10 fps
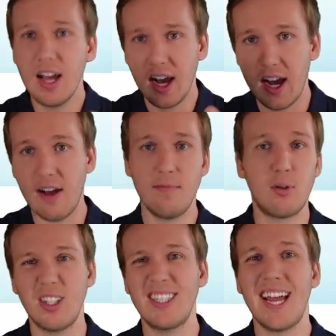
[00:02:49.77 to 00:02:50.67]
of
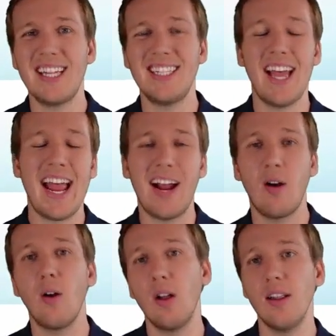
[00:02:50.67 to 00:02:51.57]
precise
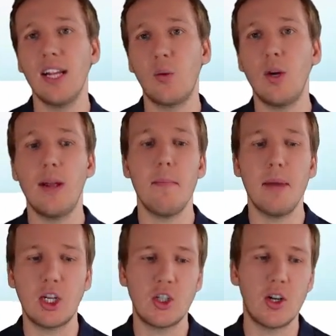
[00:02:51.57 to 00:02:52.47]
air liquid
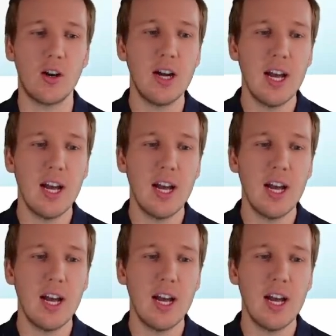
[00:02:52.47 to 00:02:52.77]
mixture.